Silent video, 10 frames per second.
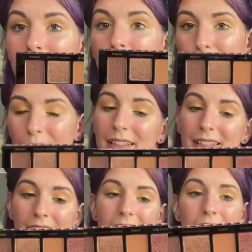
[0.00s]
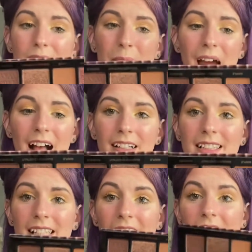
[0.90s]
really like this
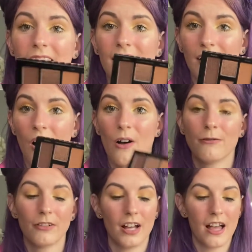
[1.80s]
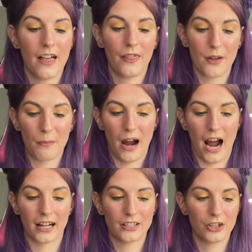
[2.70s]
palette, and I love the
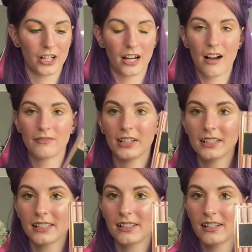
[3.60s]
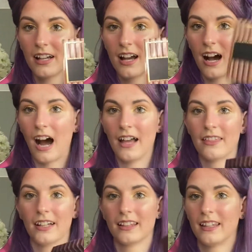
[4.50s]
packaging of it. I
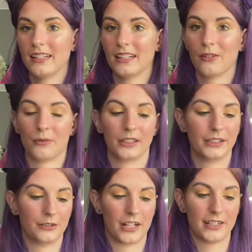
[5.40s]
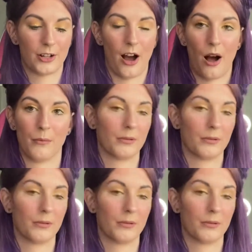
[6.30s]
think they did a really great job,